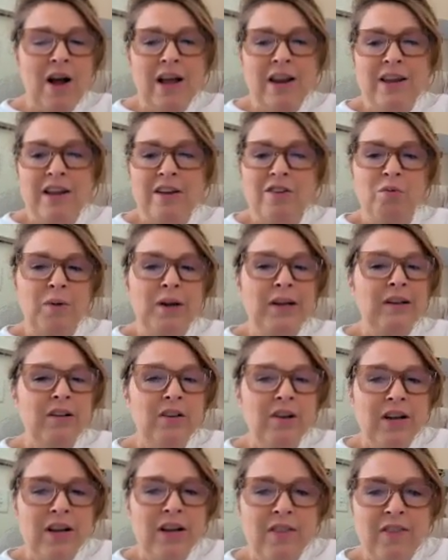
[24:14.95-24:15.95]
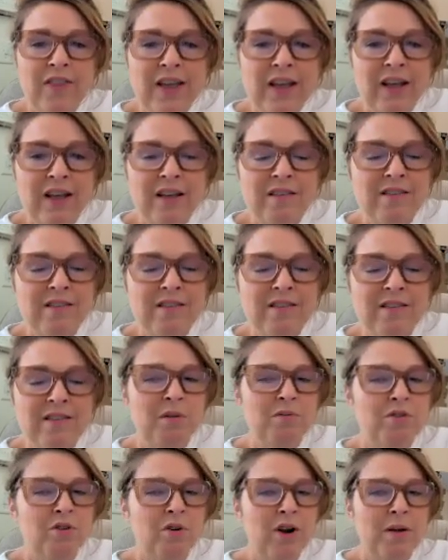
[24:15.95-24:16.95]
I need to relook at this. I'm so
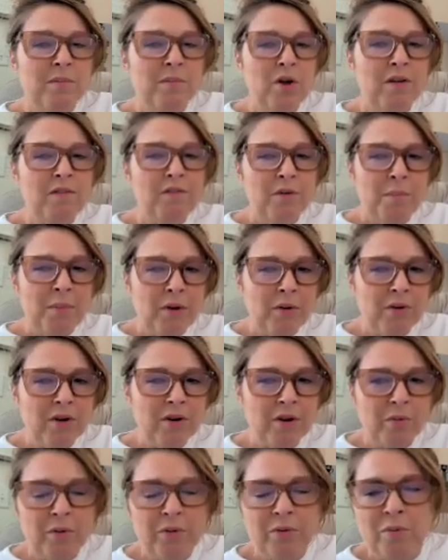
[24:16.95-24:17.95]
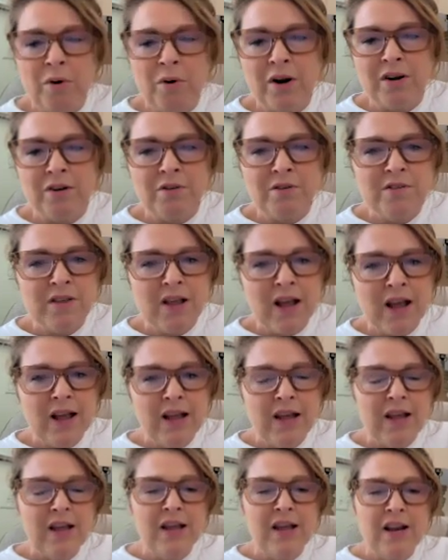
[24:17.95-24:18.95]
sorry. I'm not familiar with what you're
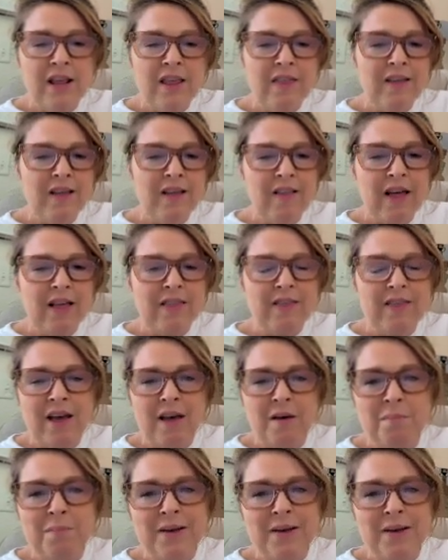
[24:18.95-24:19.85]
saying, anything like that.